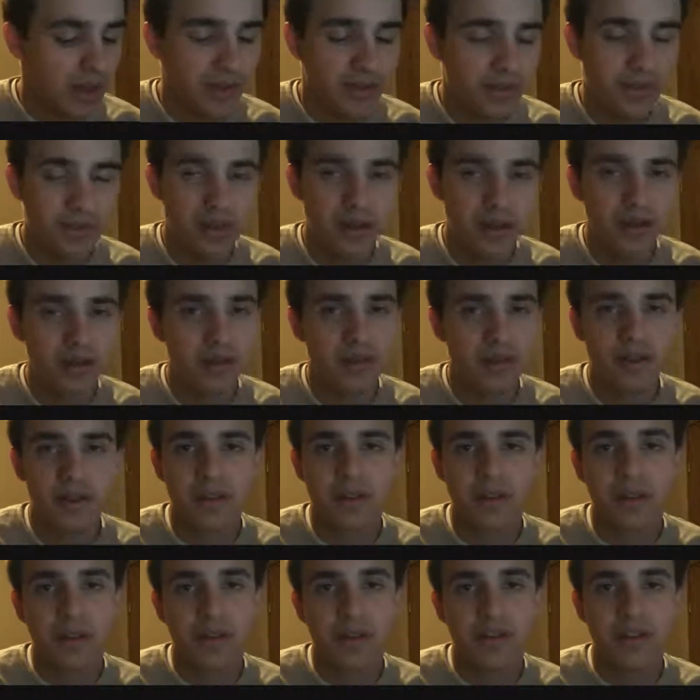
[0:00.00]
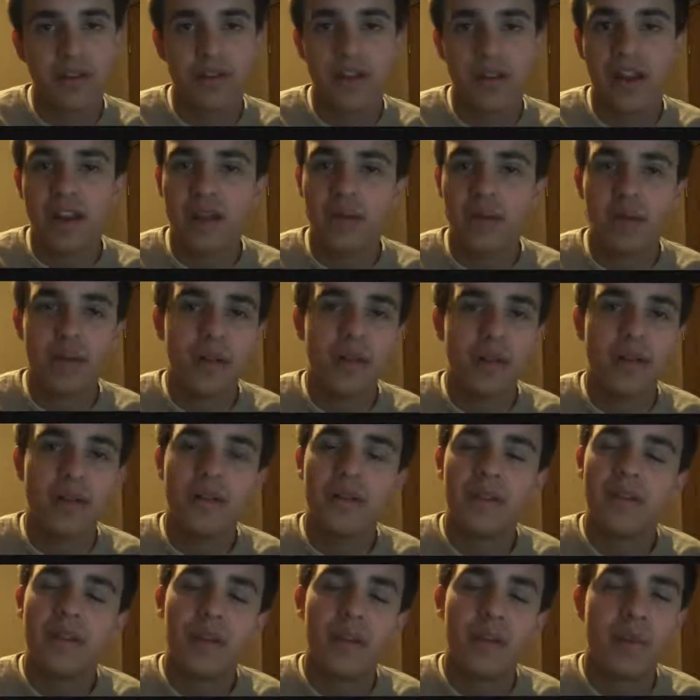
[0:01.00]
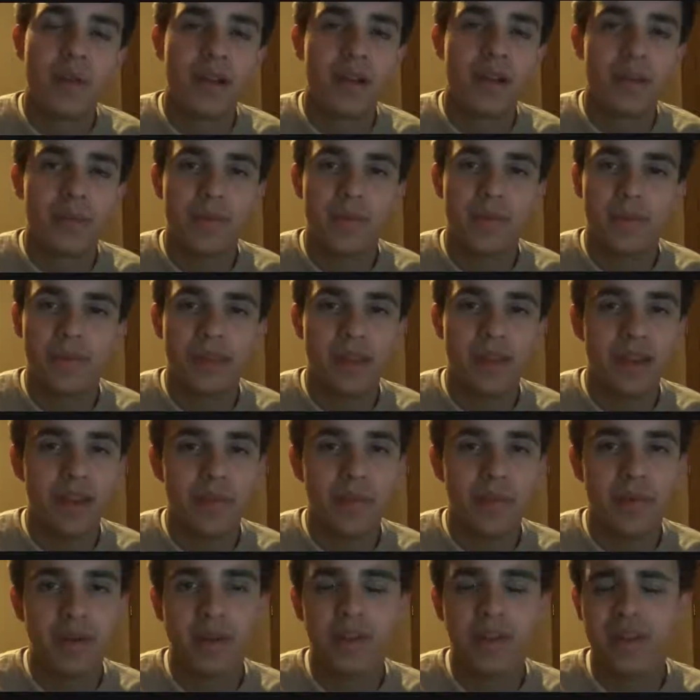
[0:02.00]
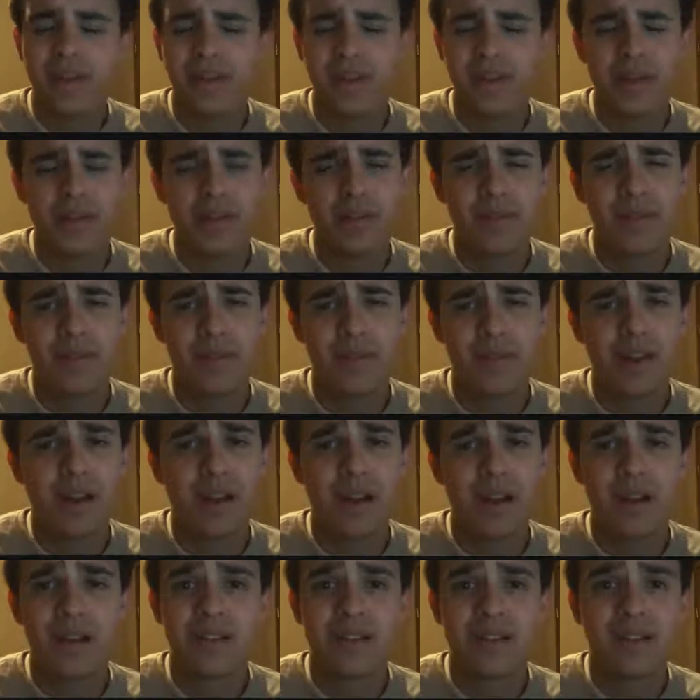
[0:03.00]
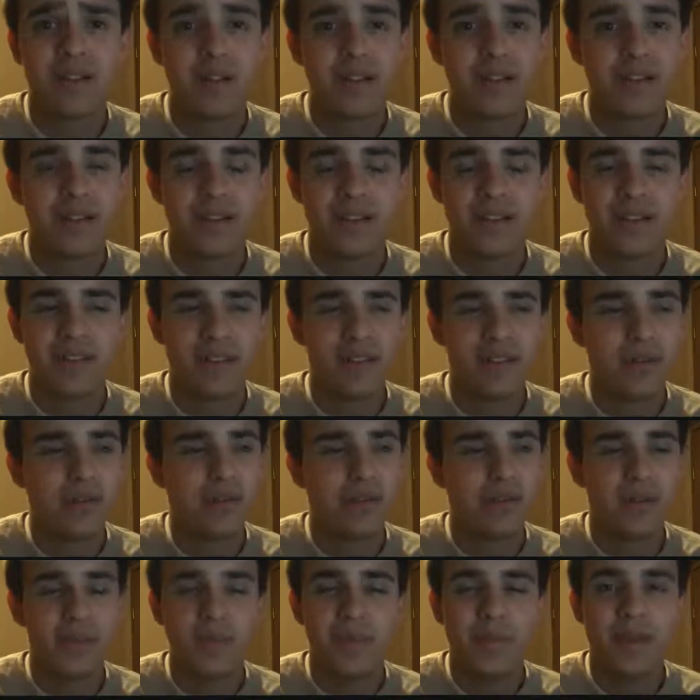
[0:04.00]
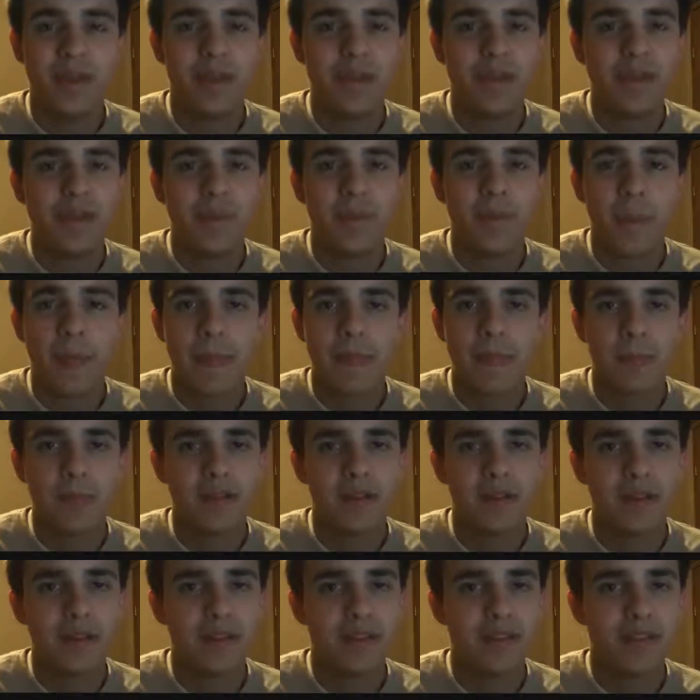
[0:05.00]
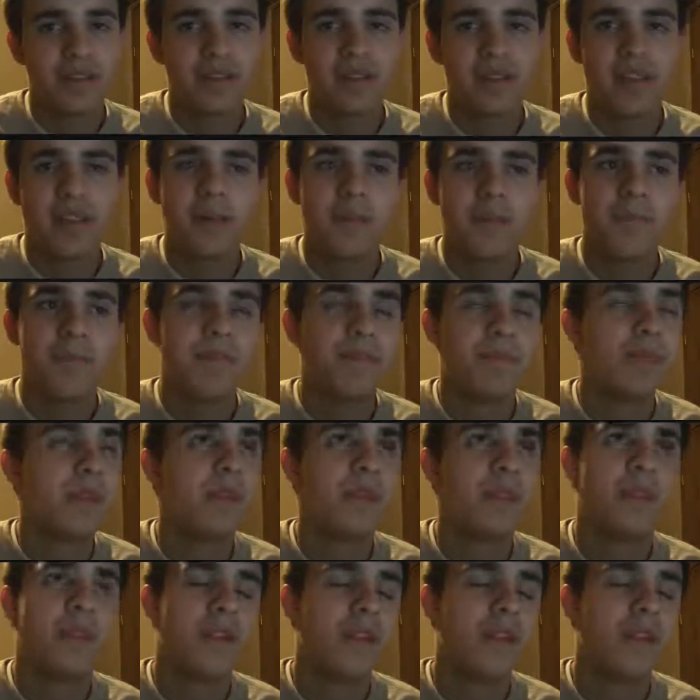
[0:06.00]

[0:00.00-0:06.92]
I strongly encourage anyone to pick up this game and at least give it a shot. At least you should beat it, because this game,